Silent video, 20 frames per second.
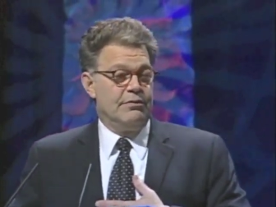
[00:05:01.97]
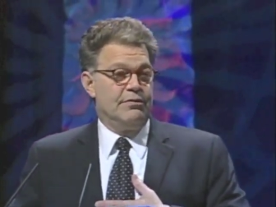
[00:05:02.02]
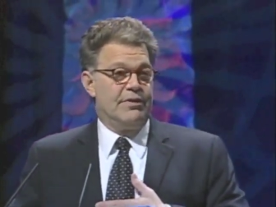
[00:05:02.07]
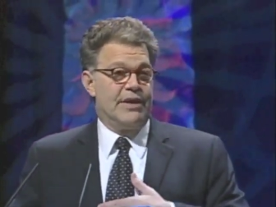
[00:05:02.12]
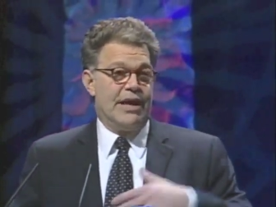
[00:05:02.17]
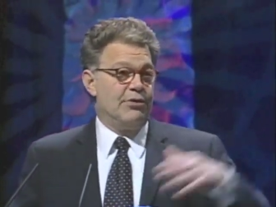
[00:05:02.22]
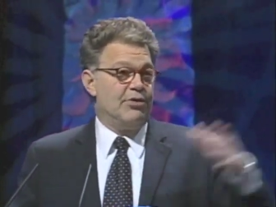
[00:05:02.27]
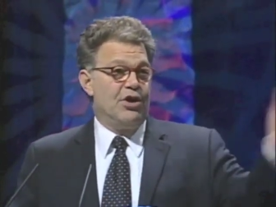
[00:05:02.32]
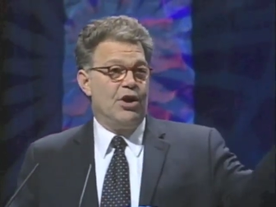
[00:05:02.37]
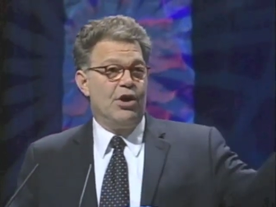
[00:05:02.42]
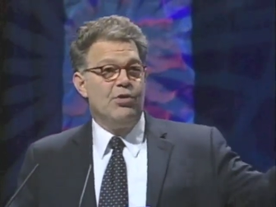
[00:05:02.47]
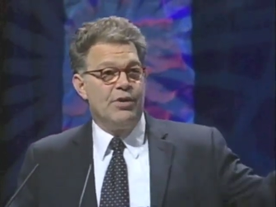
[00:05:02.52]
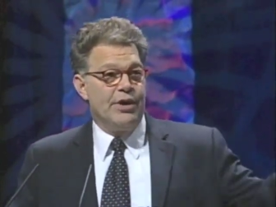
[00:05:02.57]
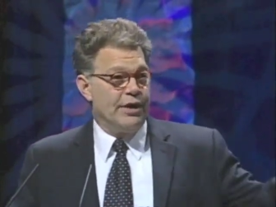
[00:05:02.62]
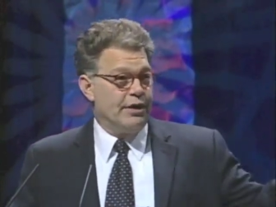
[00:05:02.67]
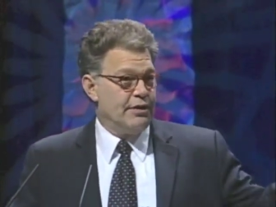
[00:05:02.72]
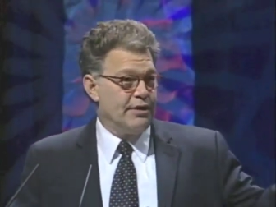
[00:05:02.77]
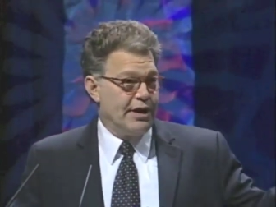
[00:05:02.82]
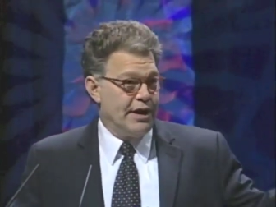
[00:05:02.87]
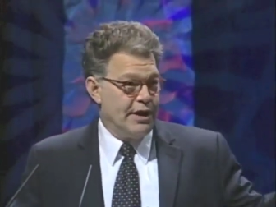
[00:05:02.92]
without
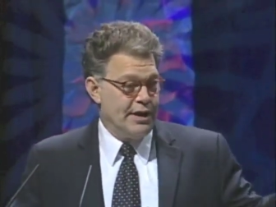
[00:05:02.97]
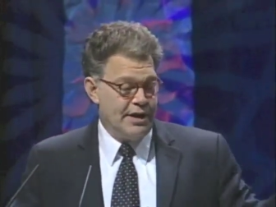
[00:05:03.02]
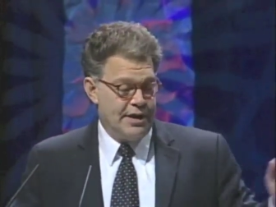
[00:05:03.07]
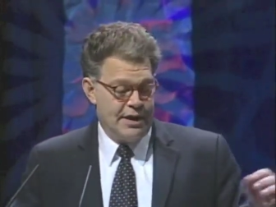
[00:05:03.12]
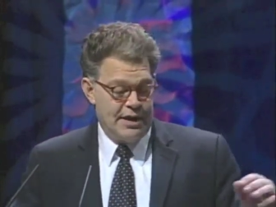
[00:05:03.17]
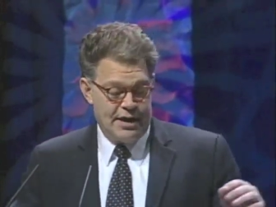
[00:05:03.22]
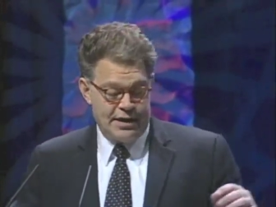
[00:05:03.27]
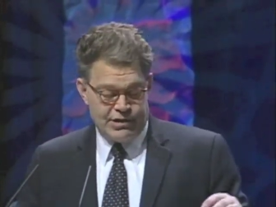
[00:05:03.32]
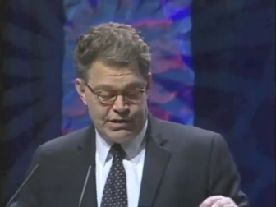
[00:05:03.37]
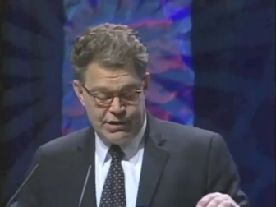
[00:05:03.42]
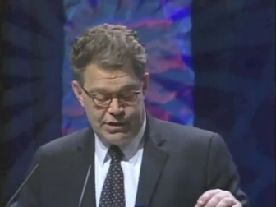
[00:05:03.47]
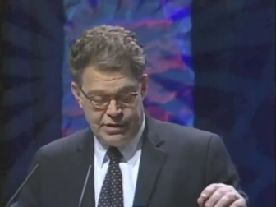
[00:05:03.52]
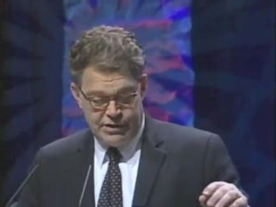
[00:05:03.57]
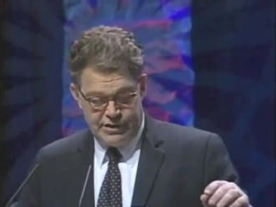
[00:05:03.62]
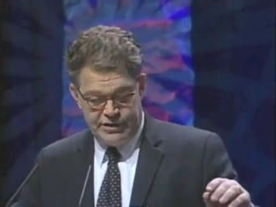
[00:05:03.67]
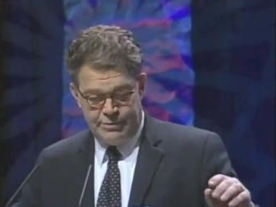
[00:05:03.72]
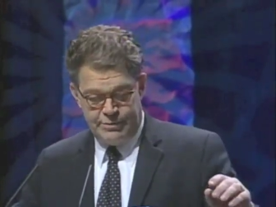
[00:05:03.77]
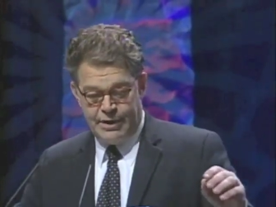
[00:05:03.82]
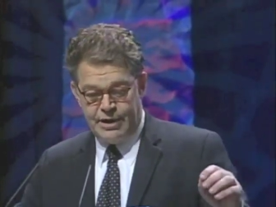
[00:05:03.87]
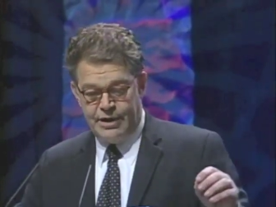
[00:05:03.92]
knowing any connection
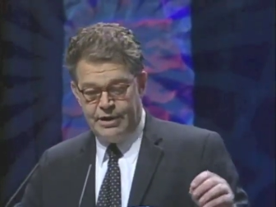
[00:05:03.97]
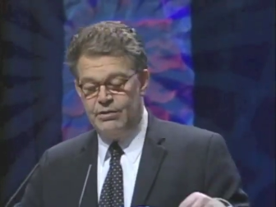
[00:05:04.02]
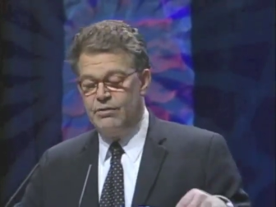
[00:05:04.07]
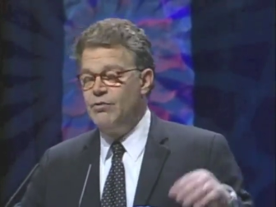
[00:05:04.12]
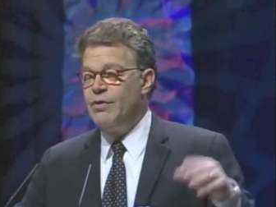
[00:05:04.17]
to me,